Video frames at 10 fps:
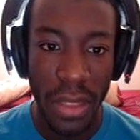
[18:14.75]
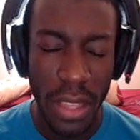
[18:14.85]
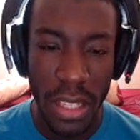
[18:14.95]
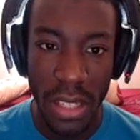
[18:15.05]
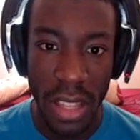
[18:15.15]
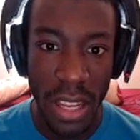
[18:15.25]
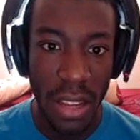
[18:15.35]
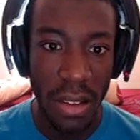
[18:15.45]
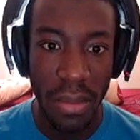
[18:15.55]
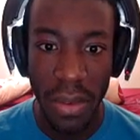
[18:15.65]
This
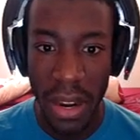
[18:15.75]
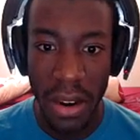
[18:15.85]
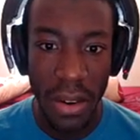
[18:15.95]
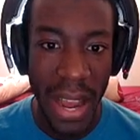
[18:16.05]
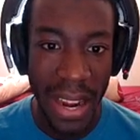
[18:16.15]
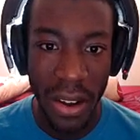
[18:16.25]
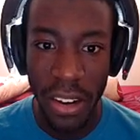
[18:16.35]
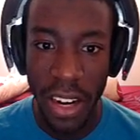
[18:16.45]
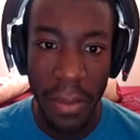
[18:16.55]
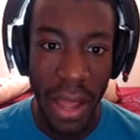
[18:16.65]
thing right here. I
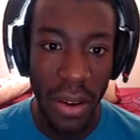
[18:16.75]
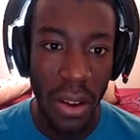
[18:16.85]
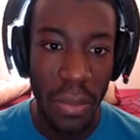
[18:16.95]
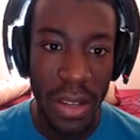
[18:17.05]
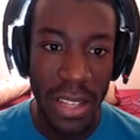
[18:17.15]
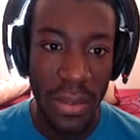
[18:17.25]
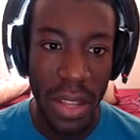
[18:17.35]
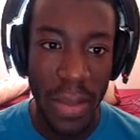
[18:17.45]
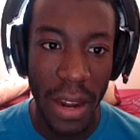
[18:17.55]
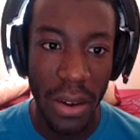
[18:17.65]
called it a battle hall, but it's not
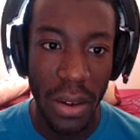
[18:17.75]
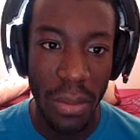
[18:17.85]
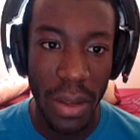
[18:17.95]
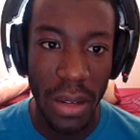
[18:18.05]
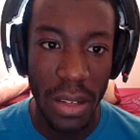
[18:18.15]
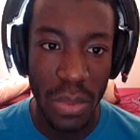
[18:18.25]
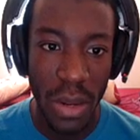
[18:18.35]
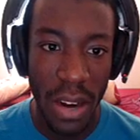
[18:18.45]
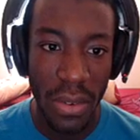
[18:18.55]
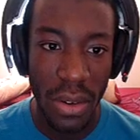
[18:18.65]
really a battle hall, but it's
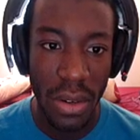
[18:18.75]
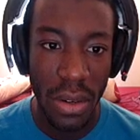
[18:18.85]
whatever.